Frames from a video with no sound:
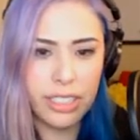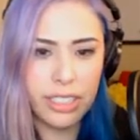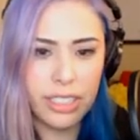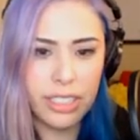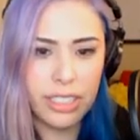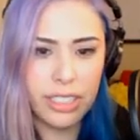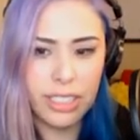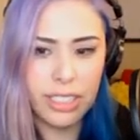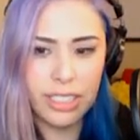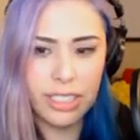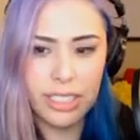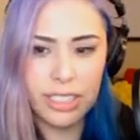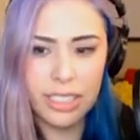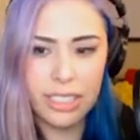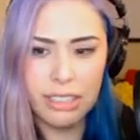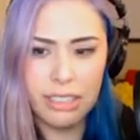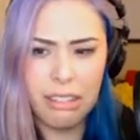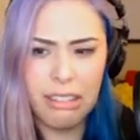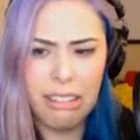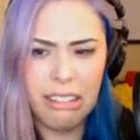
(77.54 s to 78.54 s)

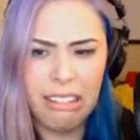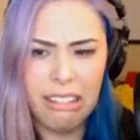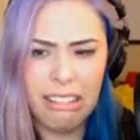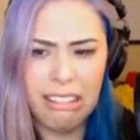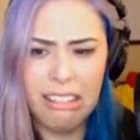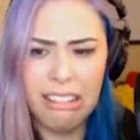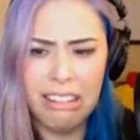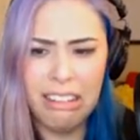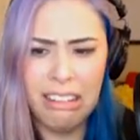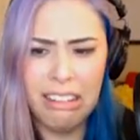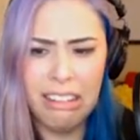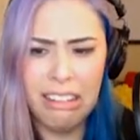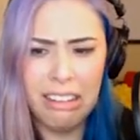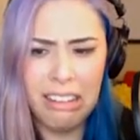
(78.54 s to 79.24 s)
[no speech]